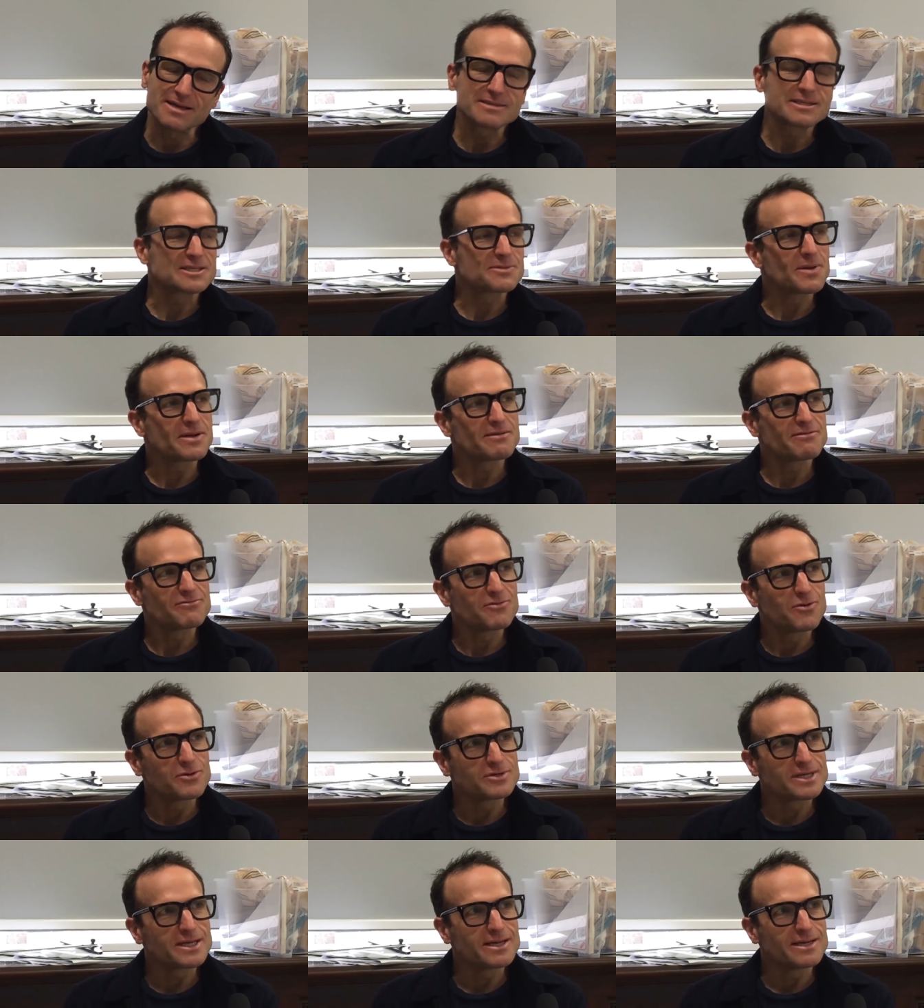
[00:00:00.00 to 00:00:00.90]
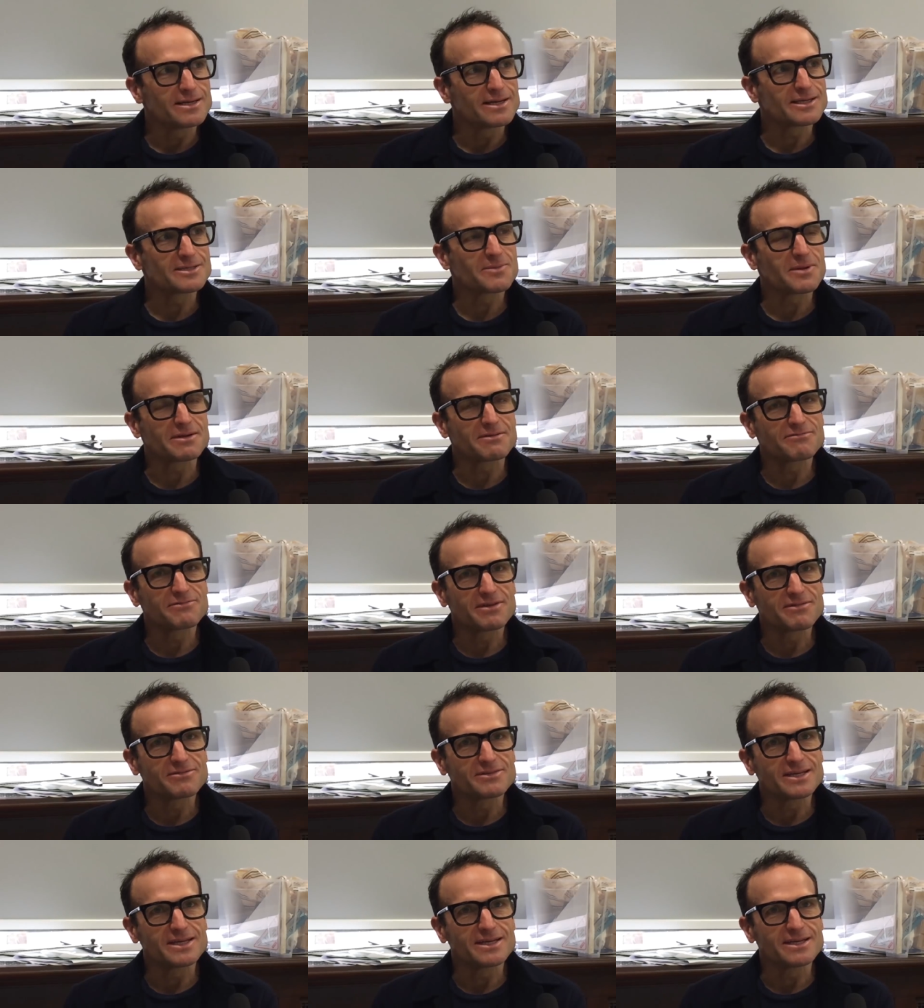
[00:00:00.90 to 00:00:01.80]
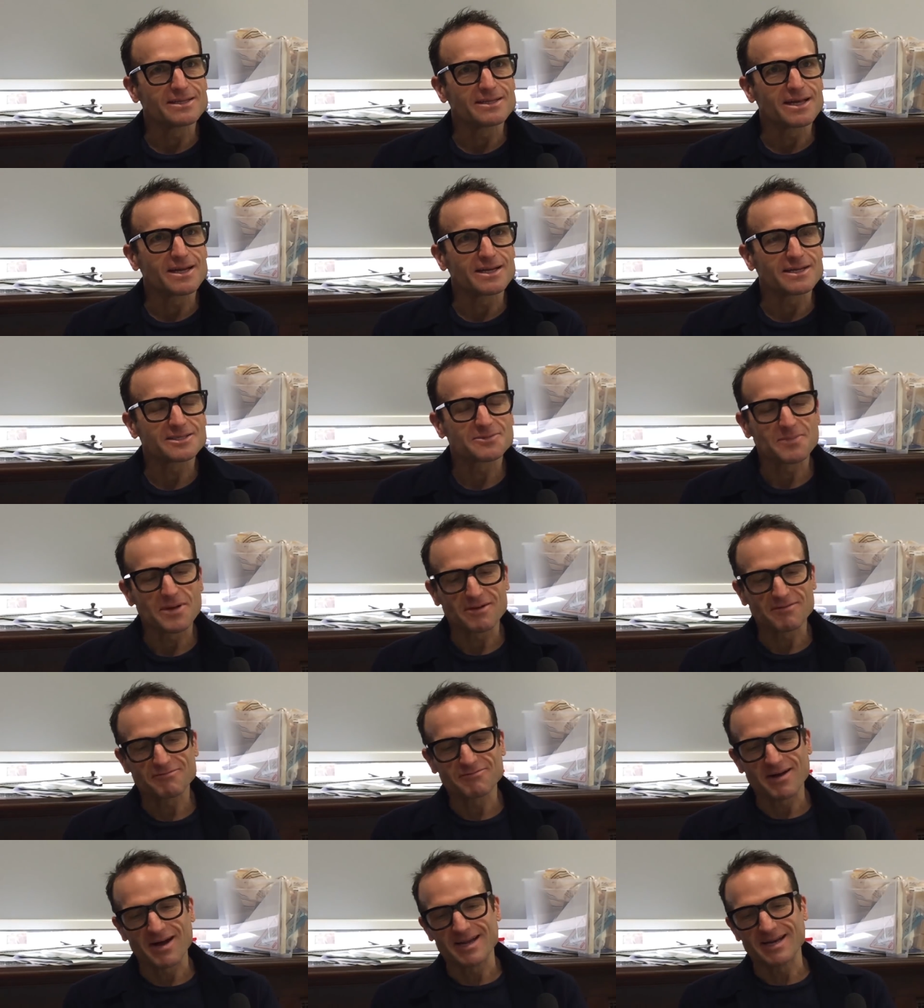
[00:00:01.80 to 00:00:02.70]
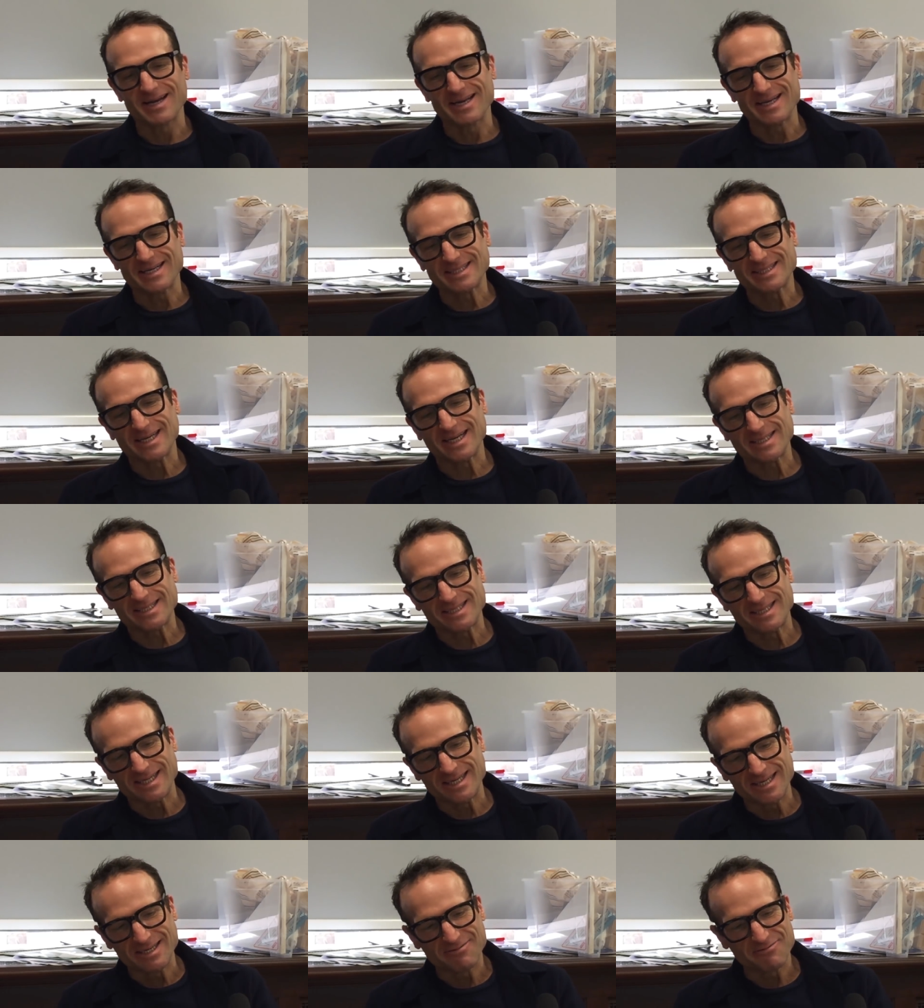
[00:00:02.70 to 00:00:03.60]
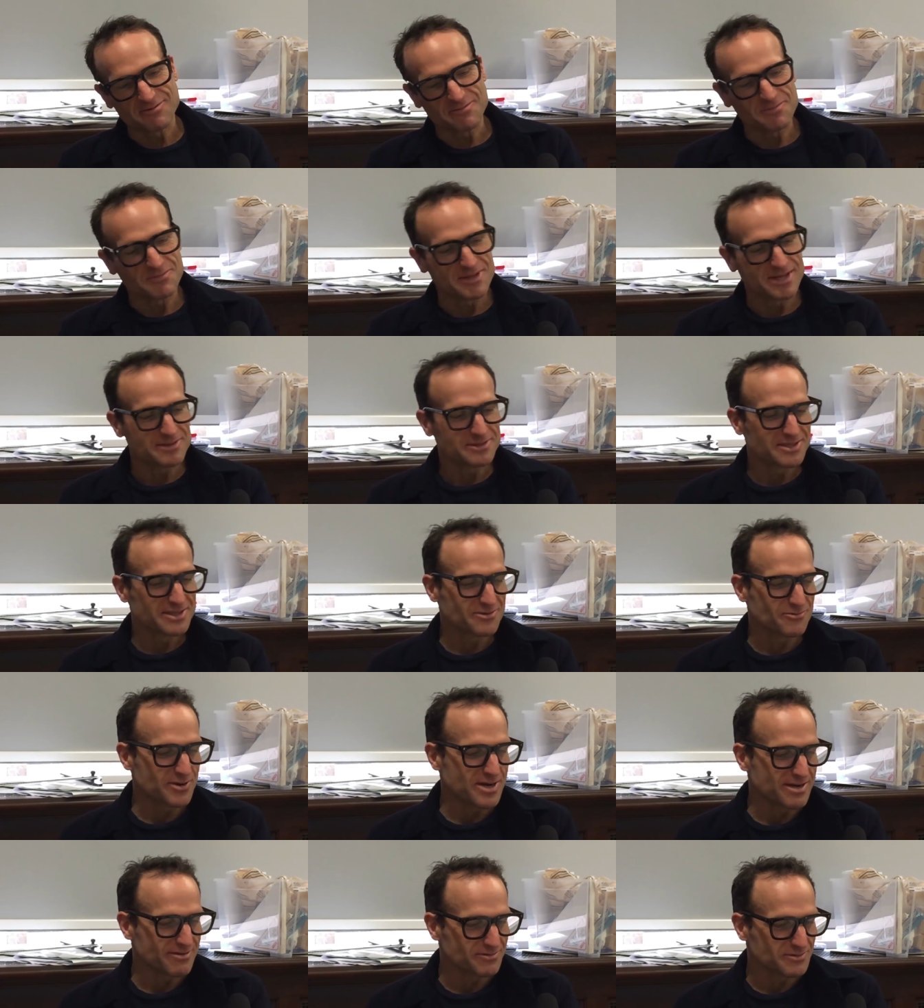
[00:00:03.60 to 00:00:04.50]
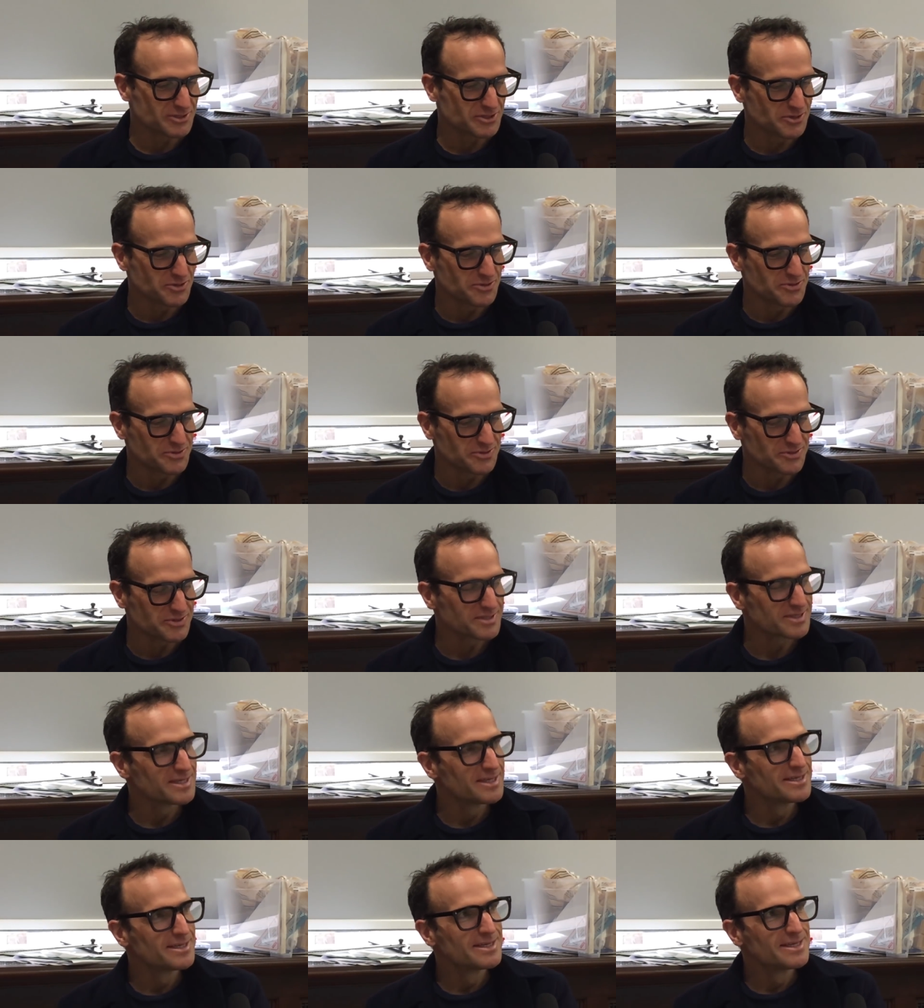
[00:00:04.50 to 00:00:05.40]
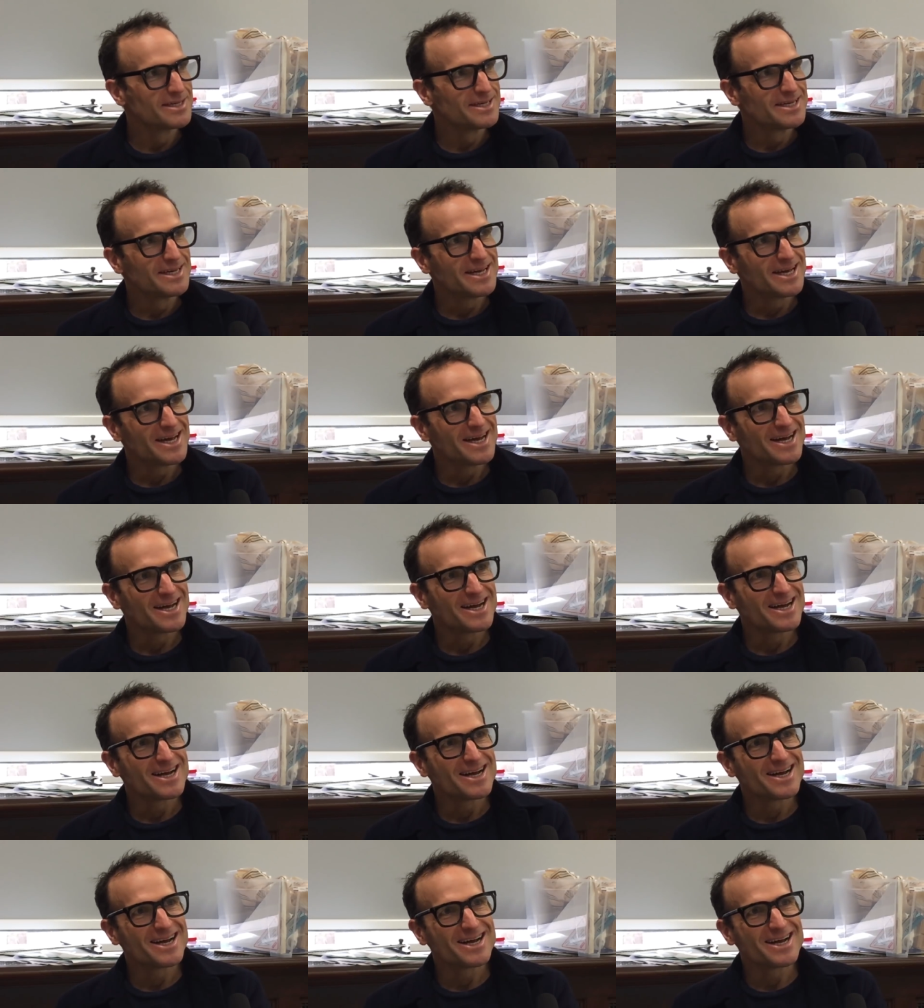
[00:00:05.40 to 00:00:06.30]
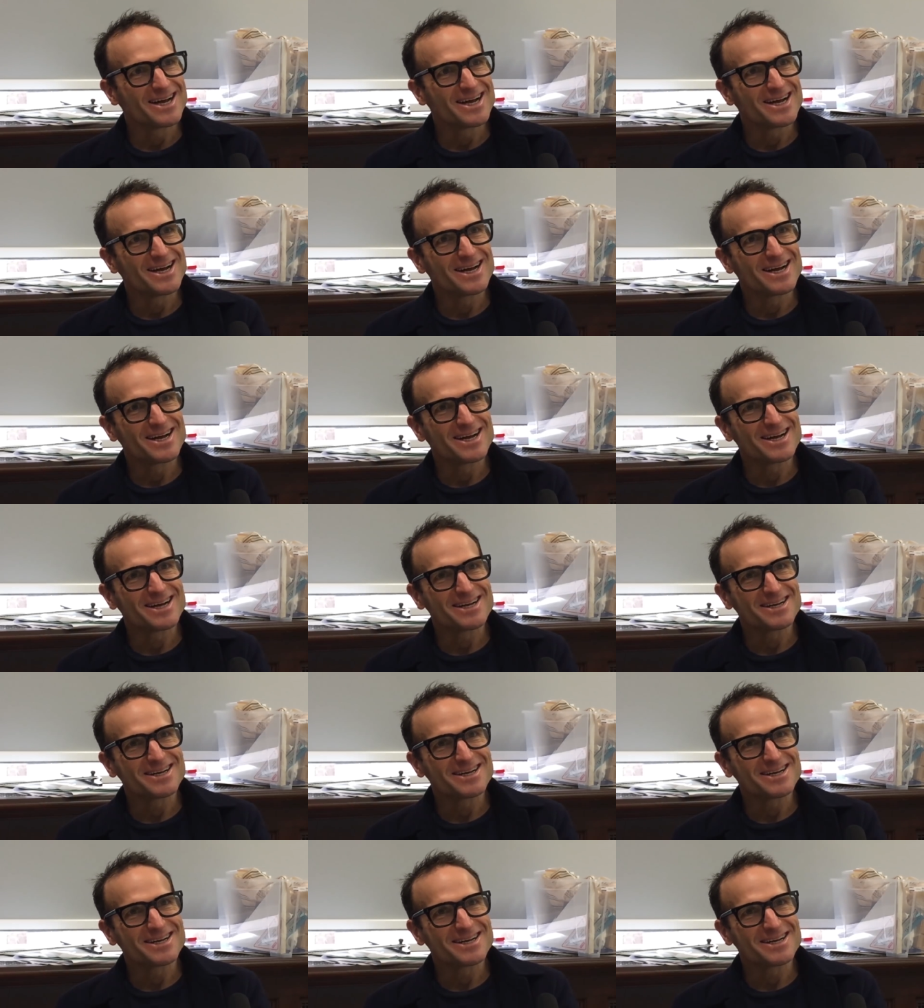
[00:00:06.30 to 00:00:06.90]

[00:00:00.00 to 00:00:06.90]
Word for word: I was expelled at fourteen, expelled at fifteen, and then expelled finally at sixteen from these three different schools. Can I ask what you got expelled from?